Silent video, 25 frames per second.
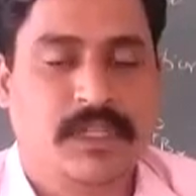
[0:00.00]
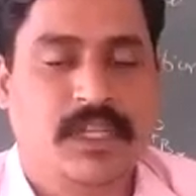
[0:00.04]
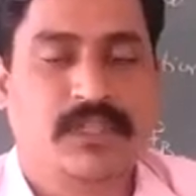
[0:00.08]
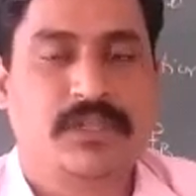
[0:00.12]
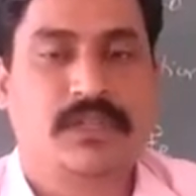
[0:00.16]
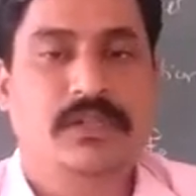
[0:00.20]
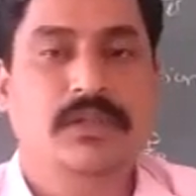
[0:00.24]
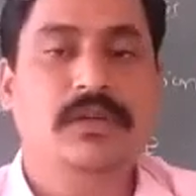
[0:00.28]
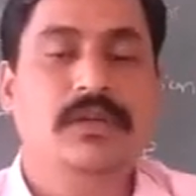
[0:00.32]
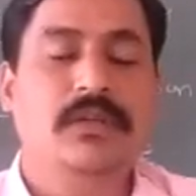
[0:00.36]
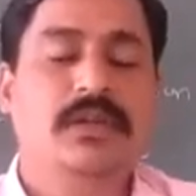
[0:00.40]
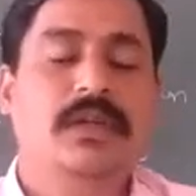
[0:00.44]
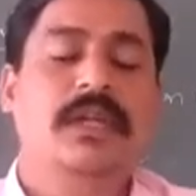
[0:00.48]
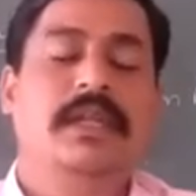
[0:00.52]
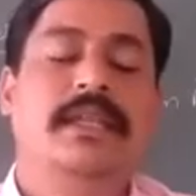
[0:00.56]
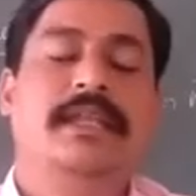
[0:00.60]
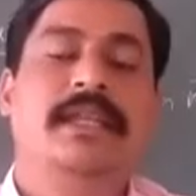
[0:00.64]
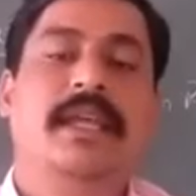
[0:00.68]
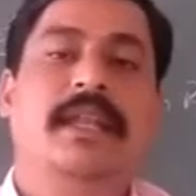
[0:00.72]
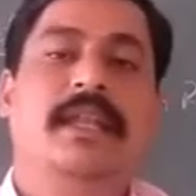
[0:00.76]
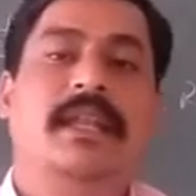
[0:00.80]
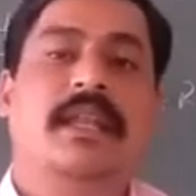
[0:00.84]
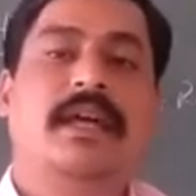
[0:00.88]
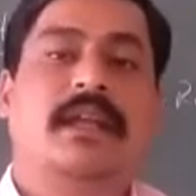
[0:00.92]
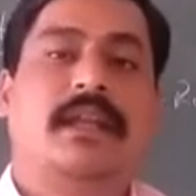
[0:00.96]
So
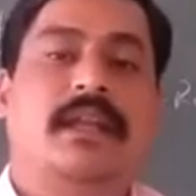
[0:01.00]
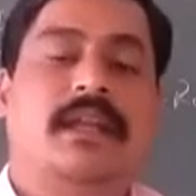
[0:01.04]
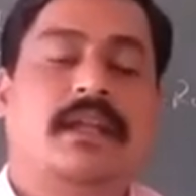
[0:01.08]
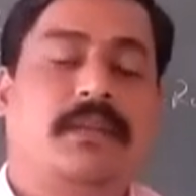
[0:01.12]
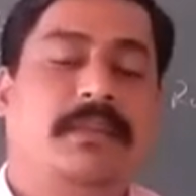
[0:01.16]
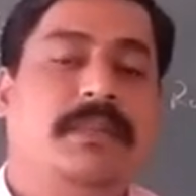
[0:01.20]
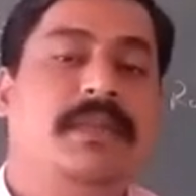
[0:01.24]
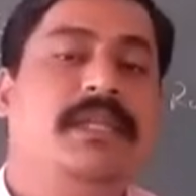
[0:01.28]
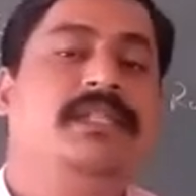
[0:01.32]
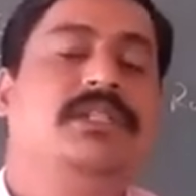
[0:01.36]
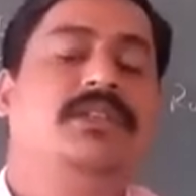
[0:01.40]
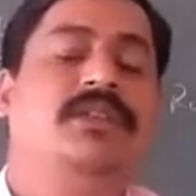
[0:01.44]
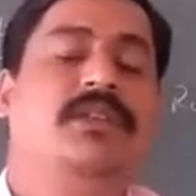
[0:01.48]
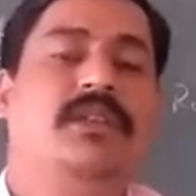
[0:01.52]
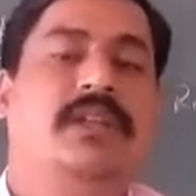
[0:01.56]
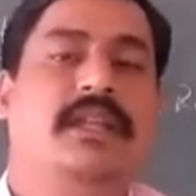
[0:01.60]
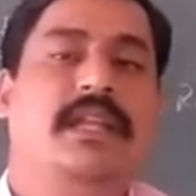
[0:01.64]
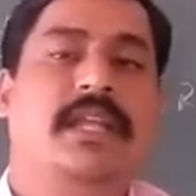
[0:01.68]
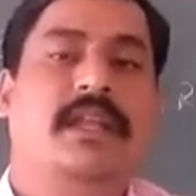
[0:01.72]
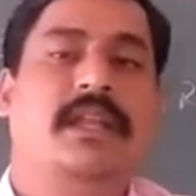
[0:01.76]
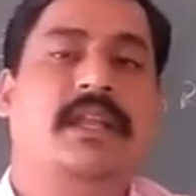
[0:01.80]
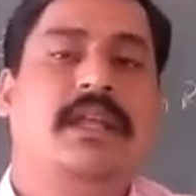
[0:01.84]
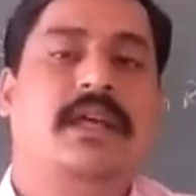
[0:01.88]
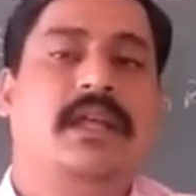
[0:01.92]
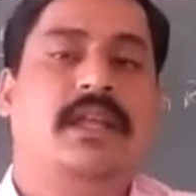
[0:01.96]
NRR, based on
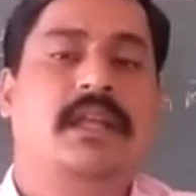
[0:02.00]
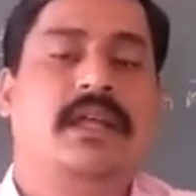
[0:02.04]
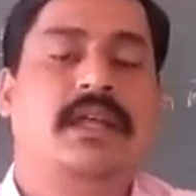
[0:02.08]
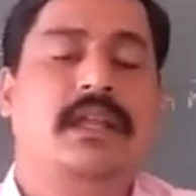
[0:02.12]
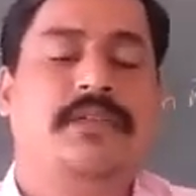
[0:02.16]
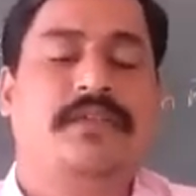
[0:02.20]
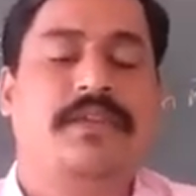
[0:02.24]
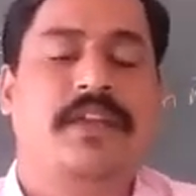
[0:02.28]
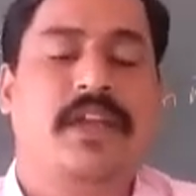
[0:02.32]
NRR,